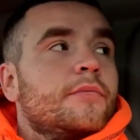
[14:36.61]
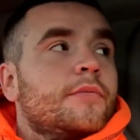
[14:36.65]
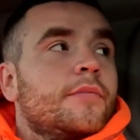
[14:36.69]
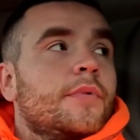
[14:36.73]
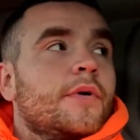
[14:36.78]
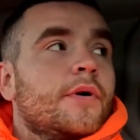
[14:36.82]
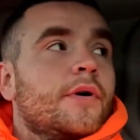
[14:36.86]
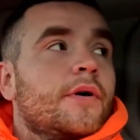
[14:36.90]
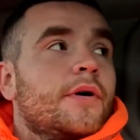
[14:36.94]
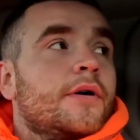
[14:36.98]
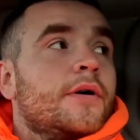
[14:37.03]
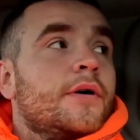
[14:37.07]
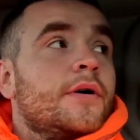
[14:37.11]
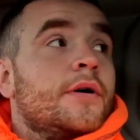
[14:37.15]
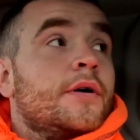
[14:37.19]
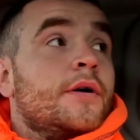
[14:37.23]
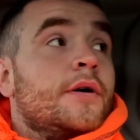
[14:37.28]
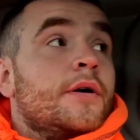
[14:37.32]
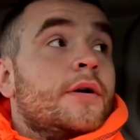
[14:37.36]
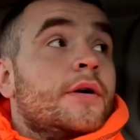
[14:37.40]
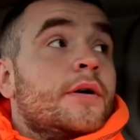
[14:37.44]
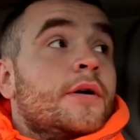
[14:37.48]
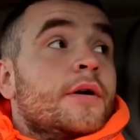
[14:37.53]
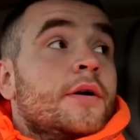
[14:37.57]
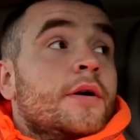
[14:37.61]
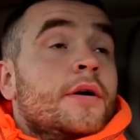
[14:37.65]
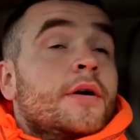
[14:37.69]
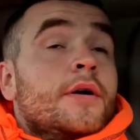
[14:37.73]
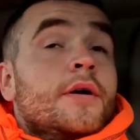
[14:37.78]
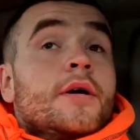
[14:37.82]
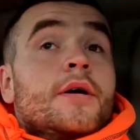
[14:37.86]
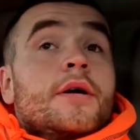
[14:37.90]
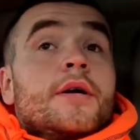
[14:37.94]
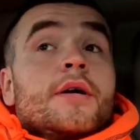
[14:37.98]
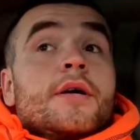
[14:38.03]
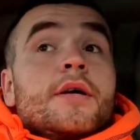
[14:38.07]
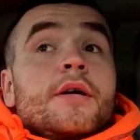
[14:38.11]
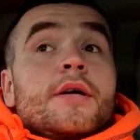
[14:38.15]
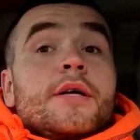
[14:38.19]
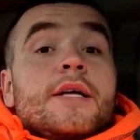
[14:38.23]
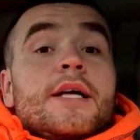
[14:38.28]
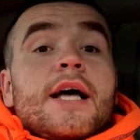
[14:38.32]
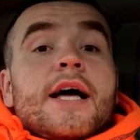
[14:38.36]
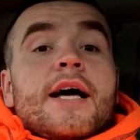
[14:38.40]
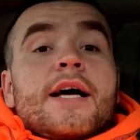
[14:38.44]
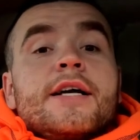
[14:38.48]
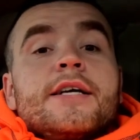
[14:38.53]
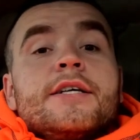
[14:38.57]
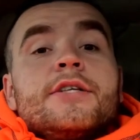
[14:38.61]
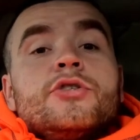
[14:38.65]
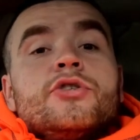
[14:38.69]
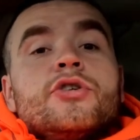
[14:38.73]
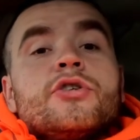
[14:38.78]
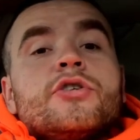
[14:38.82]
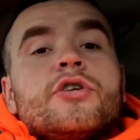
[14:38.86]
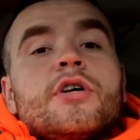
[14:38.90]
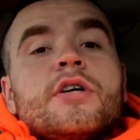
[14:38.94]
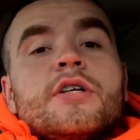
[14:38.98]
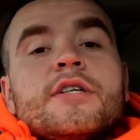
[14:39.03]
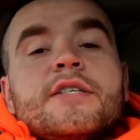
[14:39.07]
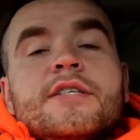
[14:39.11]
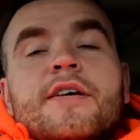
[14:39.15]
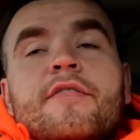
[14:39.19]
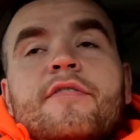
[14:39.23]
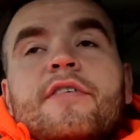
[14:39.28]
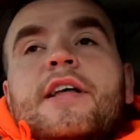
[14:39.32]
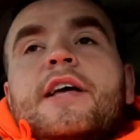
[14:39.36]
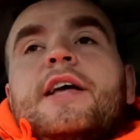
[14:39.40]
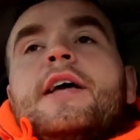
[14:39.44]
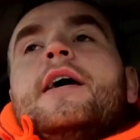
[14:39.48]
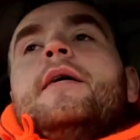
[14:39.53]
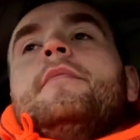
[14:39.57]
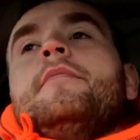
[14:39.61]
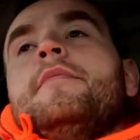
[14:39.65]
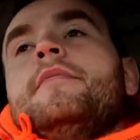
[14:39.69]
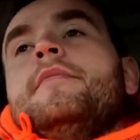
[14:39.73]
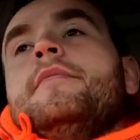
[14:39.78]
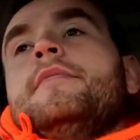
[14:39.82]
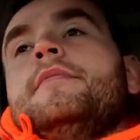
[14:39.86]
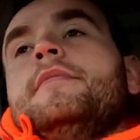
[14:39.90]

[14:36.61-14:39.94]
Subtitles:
but yeah, it's just gone 7 AM.